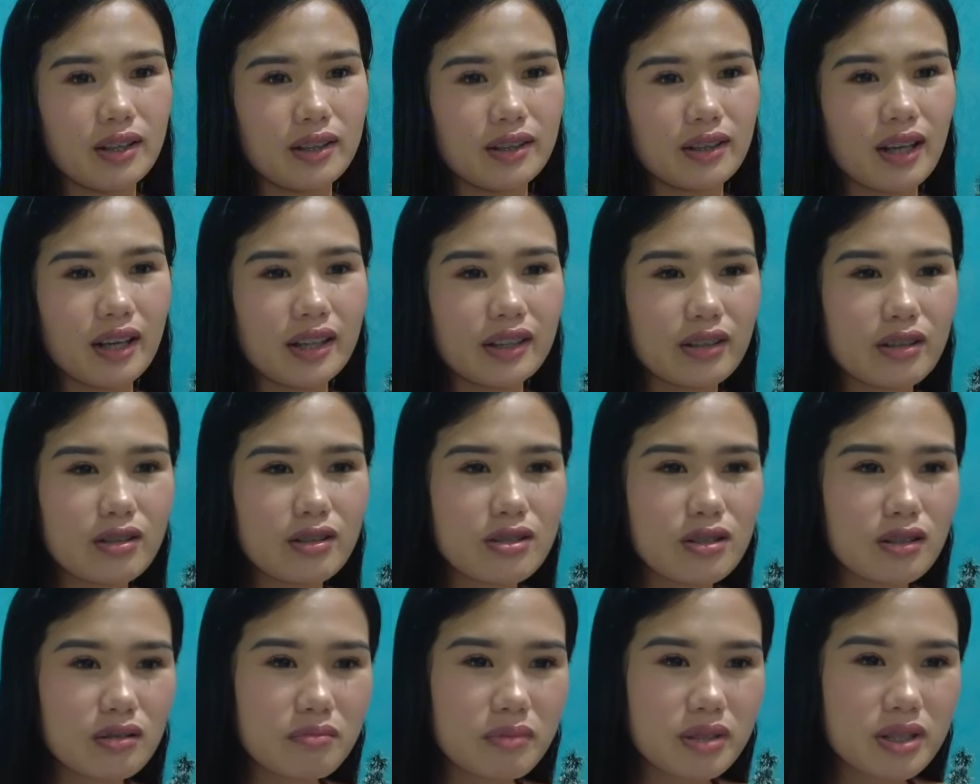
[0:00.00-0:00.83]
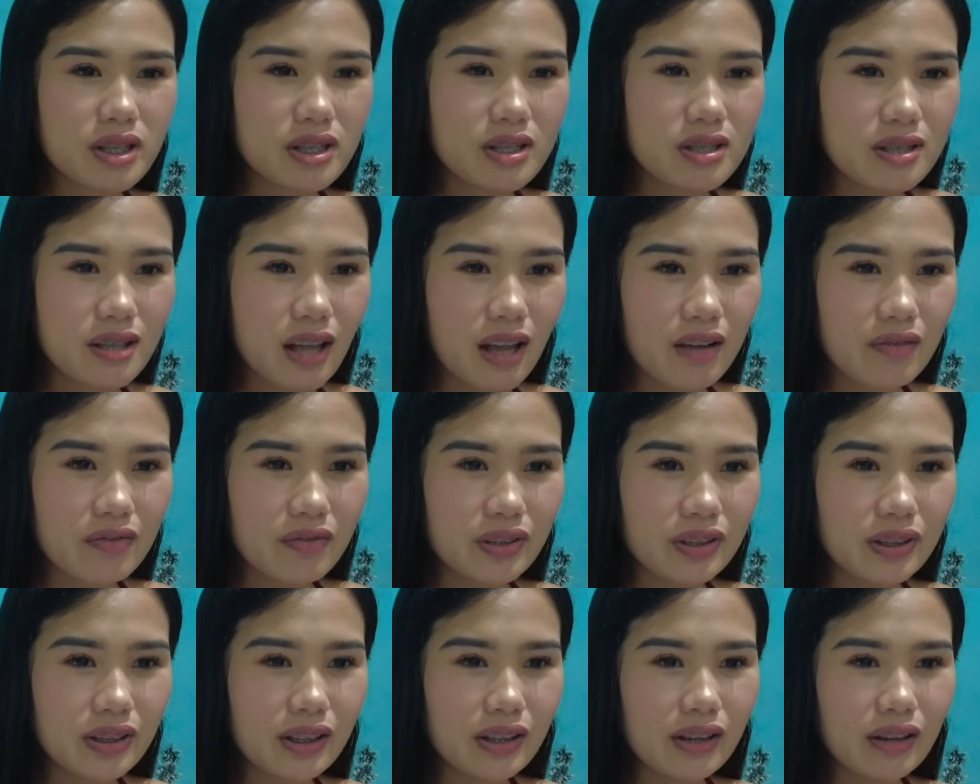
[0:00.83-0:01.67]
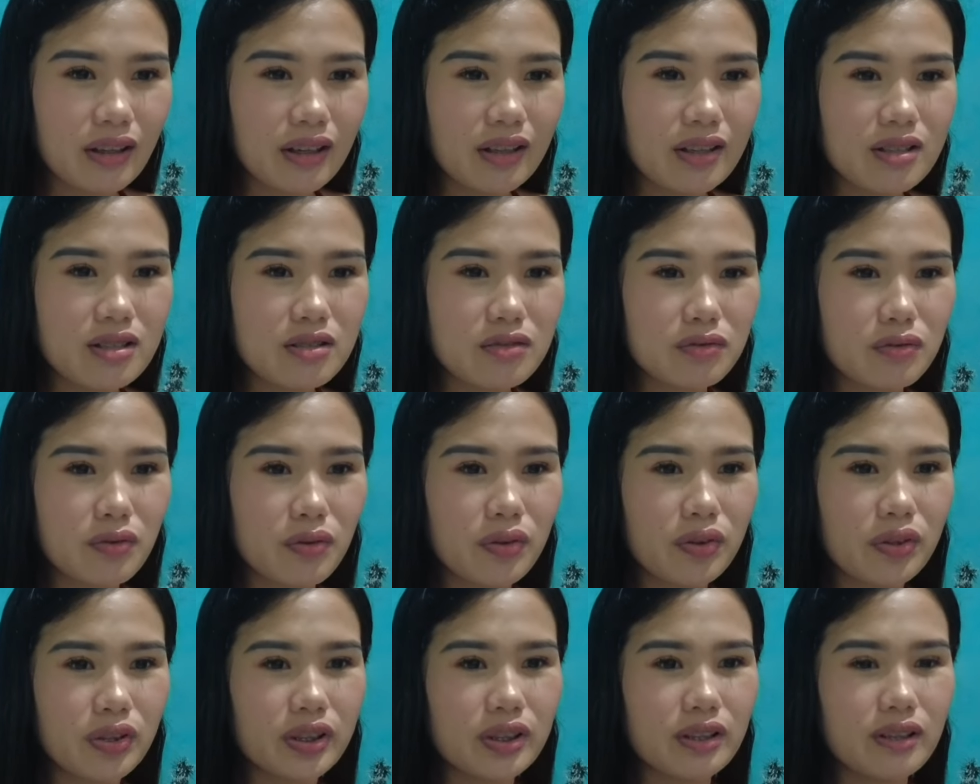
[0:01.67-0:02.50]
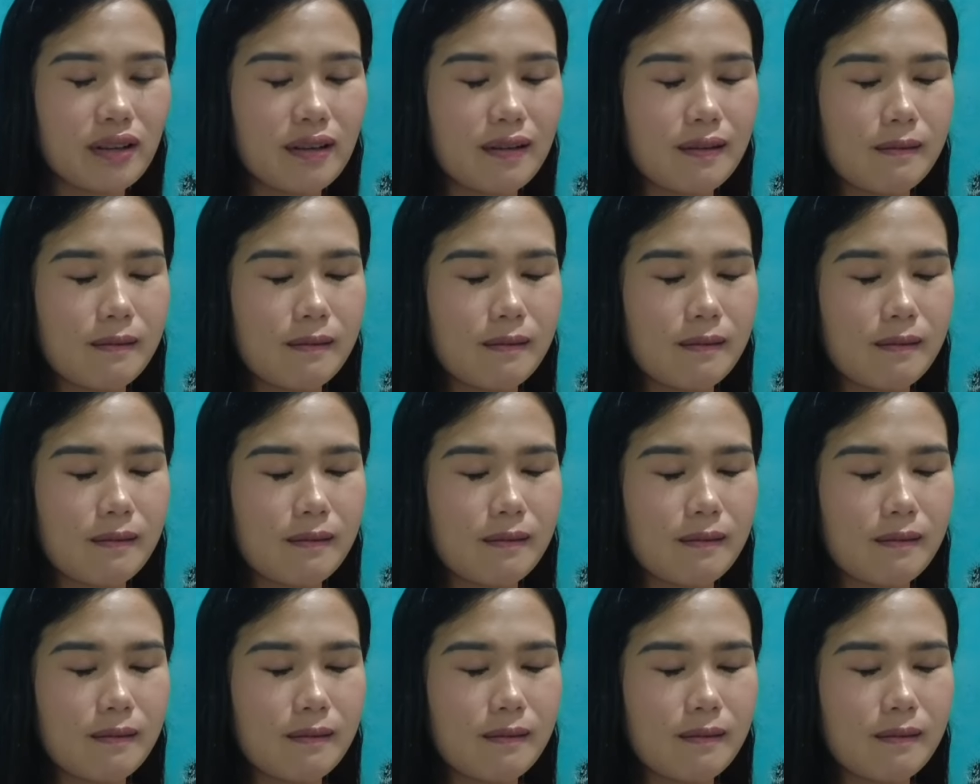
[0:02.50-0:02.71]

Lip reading: Thank you so much, Stephanie Lansford.